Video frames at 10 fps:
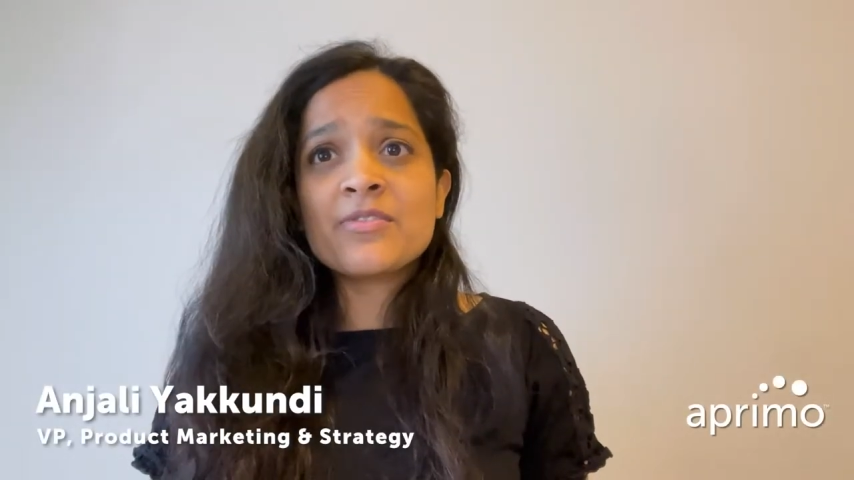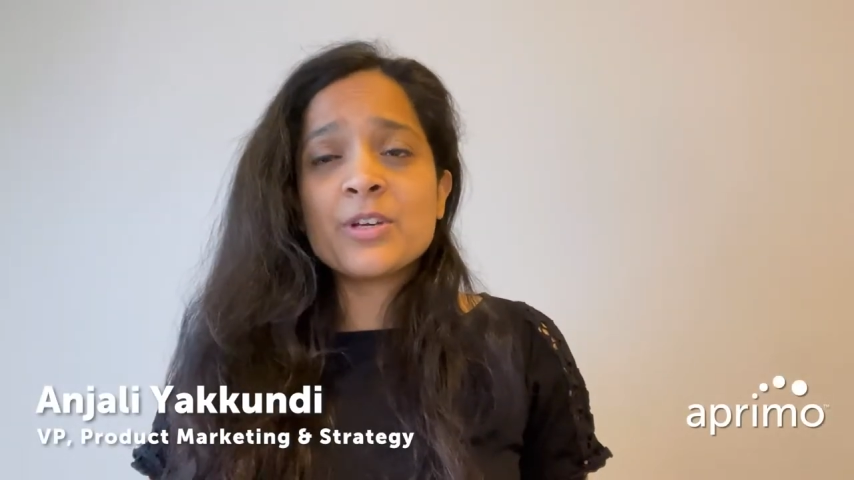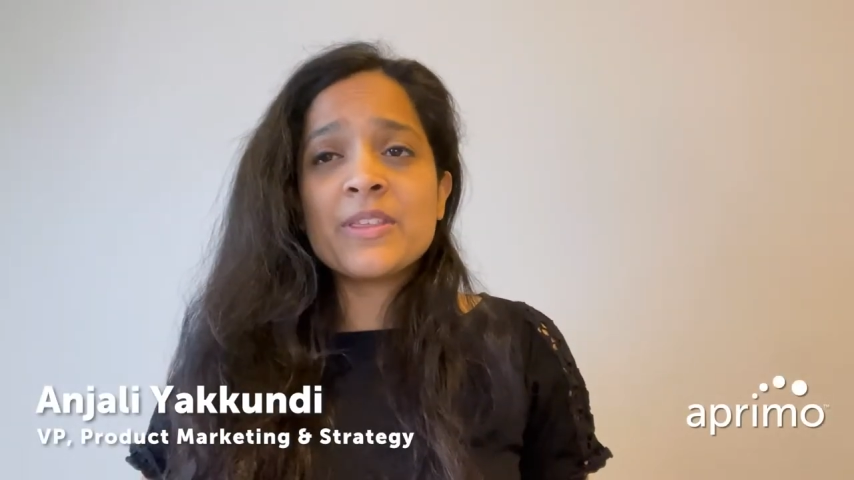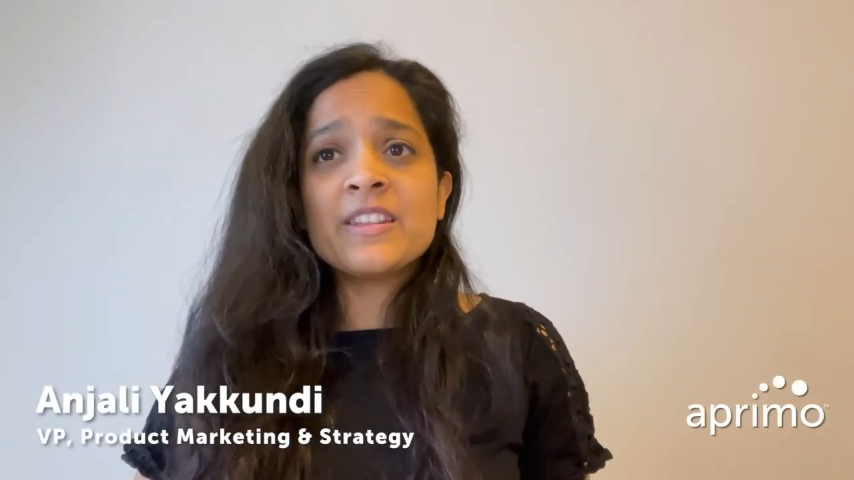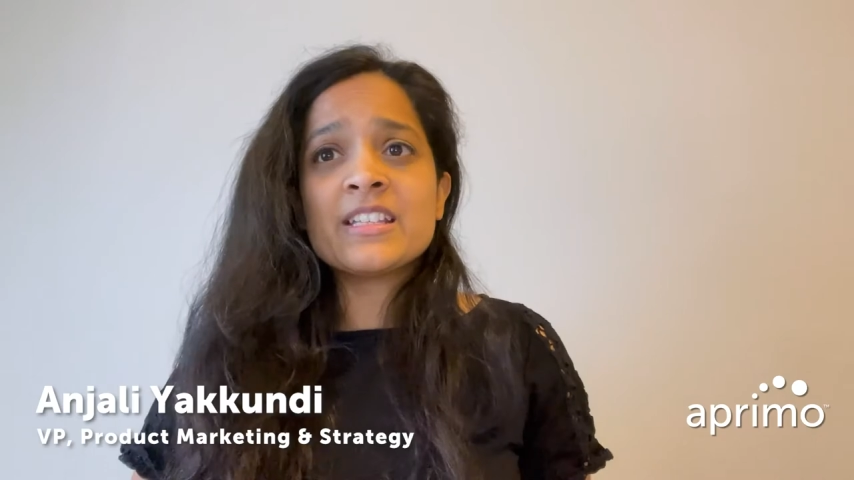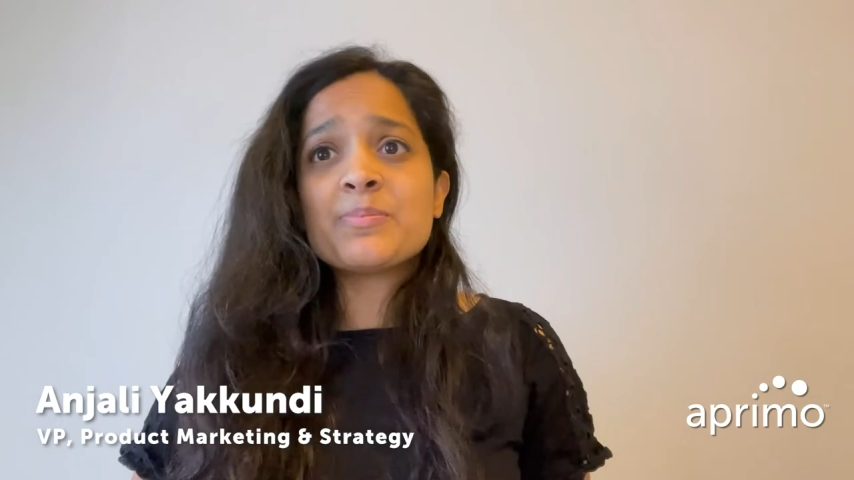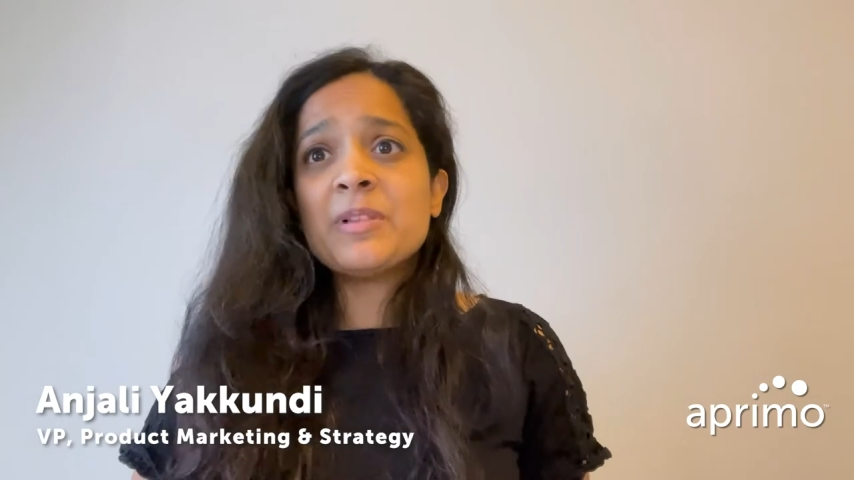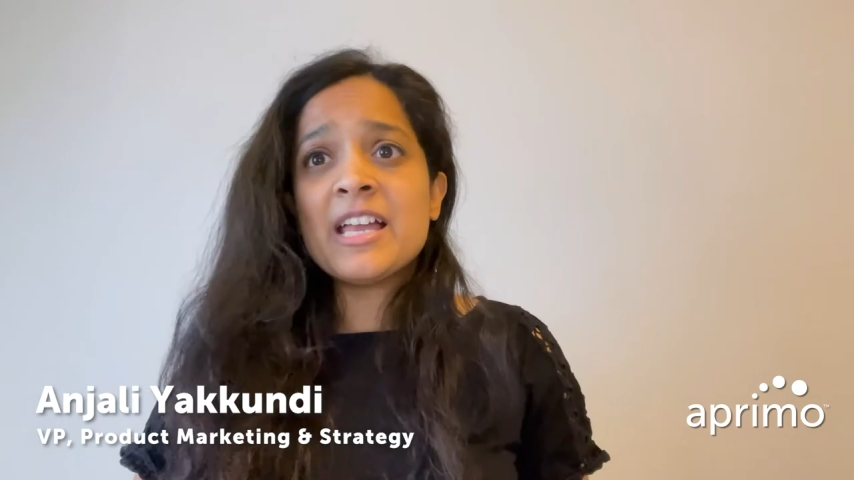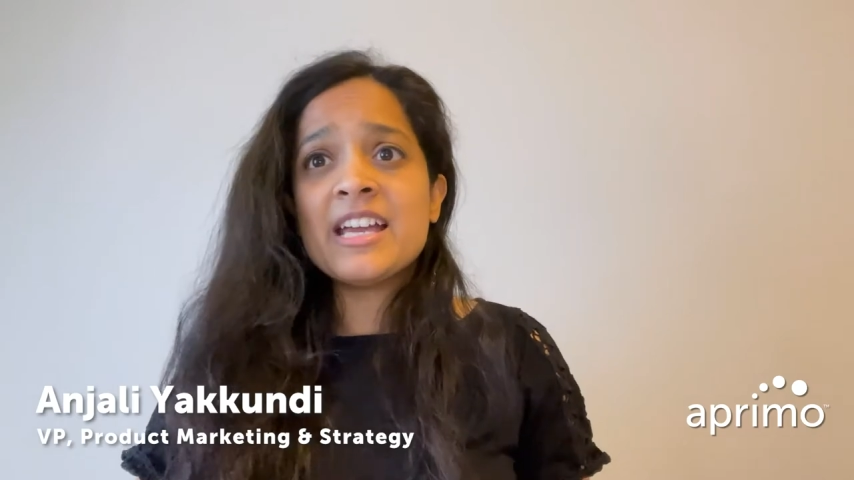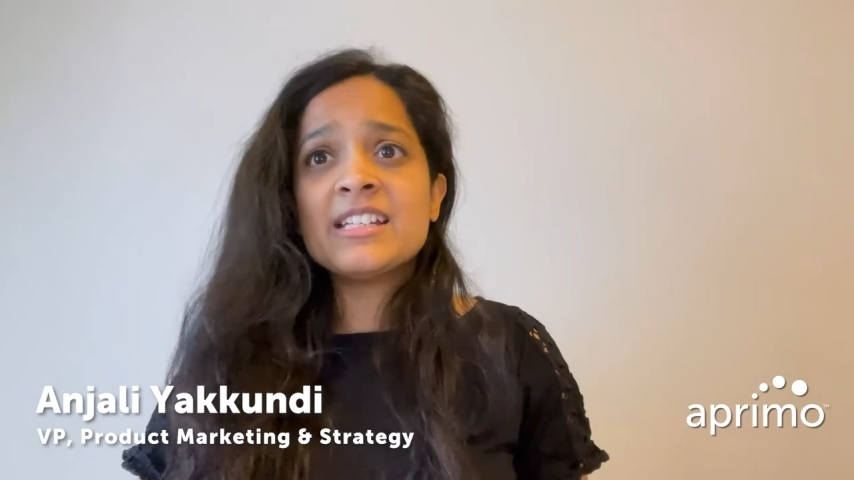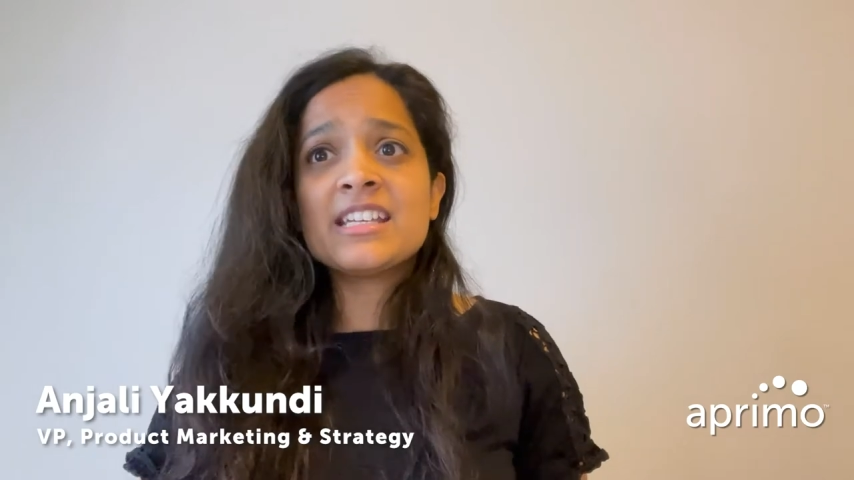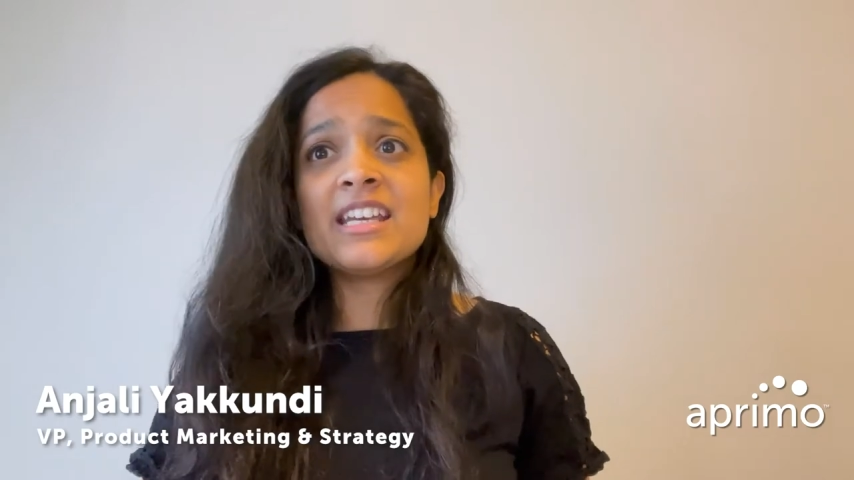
everything that's planned,